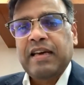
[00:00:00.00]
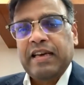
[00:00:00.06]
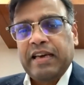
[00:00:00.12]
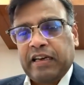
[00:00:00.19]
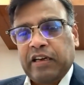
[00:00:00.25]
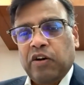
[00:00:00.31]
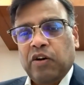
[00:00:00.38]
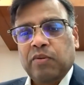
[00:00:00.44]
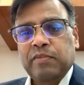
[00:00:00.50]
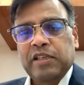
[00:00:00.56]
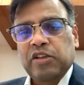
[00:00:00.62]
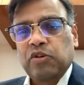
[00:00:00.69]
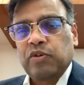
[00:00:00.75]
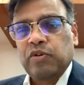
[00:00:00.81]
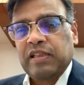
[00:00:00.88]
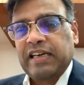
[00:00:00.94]

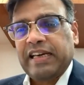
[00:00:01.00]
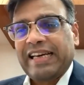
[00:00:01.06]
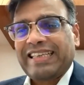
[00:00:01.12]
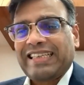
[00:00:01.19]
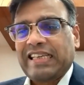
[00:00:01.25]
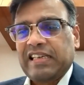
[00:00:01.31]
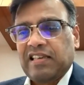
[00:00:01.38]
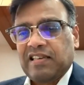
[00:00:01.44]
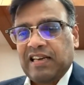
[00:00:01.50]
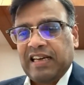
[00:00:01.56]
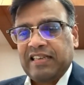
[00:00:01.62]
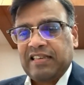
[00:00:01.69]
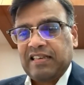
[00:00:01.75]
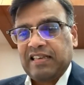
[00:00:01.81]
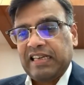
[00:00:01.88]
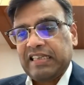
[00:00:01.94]
economist, who in the
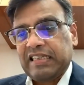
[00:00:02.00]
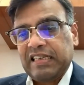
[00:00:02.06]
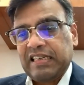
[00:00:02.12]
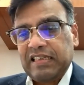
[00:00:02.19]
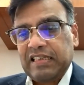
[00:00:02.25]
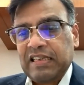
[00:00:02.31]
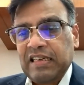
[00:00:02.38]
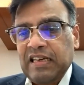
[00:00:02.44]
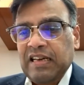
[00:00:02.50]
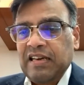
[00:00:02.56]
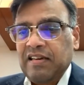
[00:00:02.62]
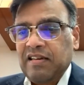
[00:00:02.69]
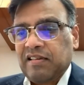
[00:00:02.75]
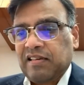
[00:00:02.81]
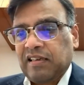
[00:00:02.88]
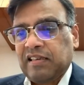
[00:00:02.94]
1980s,
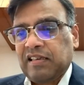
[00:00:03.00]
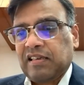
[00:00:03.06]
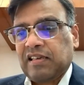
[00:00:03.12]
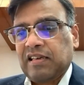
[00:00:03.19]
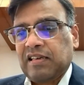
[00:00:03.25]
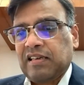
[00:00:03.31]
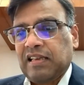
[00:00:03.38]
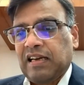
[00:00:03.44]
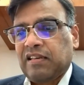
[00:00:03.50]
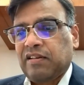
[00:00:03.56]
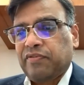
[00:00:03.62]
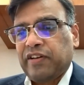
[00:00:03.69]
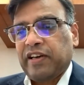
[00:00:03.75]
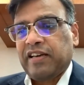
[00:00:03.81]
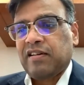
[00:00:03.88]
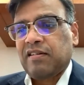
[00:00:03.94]
suggested that the
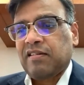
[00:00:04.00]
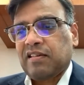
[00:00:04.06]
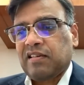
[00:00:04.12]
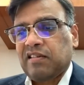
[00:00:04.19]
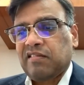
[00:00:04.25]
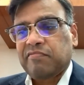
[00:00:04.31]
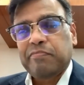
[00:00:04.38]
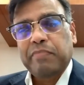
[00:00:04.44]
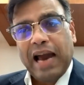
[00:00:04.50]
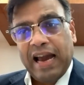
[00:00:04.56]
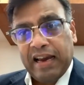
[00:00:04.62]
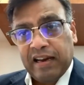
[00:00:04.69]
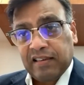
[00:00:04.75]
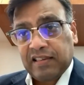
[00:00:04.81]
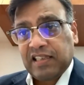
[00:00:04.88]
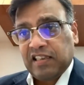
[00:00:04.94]
Federal Reserve
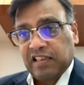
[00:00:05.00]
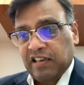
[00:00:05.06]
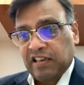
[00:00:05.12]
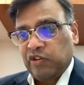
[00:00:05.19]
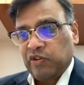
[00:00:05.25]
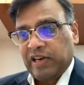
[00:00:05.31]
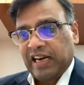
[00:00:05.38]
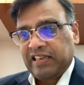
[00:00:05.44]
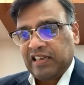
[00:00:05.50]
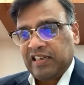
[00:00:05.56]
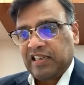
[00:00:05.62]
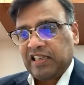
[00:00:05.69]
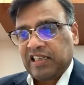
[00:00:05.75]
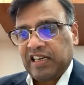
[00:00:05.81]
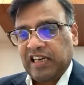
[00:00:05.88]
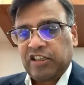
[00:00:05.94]
banks in the United
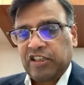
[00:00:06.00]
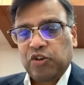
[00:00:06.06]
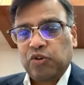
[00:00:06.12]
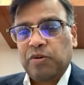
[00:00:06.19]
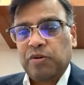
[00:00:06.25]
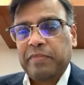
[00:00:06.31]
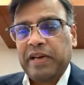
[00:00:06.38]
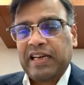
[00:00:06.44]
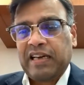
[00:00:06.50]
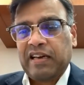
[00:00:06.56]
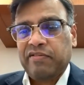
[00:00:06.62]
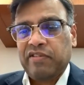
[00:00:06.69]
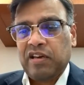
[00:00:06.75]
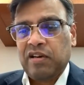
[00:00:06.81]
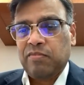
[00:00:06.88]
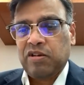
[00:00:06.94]
States could make
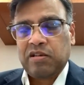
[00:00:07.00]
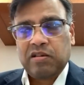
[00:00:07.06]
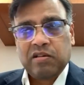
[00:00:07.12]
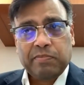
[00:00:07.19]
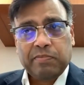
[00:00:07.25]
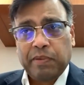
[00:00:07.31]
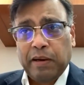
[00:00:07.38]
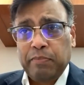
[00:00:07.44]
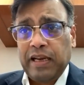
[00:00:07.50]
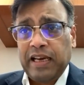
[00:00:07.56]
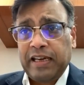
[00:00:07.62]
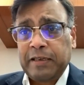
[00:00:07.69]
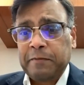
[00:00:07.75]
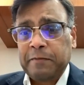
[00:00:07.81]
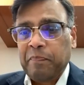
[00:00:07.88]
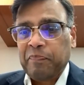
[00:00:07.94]
available to the
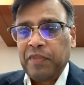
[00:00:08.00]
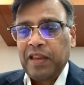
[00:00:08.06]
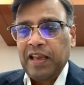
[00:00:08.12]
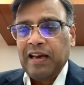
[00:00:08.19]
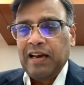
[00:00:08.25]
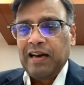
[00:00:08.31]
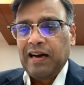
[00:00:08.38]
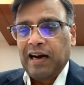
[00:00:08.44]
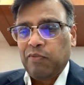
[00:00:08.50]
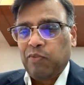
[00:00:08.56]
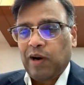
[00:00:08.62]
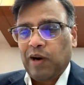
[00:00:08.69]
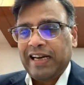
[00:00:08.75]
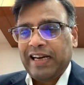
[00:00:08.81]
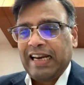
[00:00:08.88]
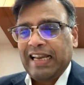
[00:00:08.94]
public a
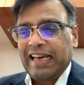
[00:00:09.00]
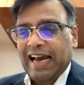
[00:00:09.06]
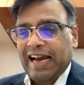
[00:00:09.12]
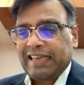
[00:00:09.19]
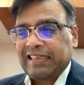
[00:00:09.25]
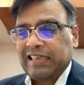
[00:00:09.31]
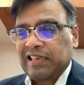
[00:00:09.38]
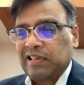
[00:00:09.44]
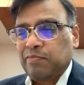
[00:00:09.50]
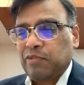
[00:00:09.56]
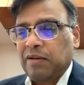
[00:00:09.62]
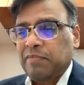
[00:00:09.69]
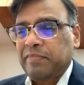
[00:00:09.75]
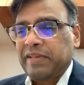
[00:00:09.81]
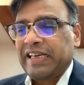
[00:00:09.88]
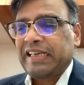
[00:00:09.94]
widely
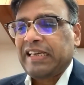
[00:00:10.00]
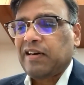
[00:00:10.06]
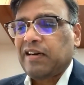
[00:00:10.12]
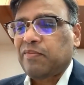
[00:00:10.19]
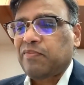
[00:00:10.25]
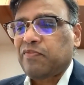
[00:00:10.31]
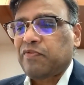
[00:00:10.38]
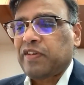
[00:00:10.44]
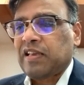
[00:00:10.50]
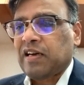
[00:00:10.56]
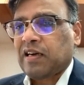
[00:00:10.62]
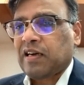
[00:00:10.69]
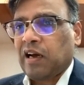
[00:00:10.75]
accessible medium with the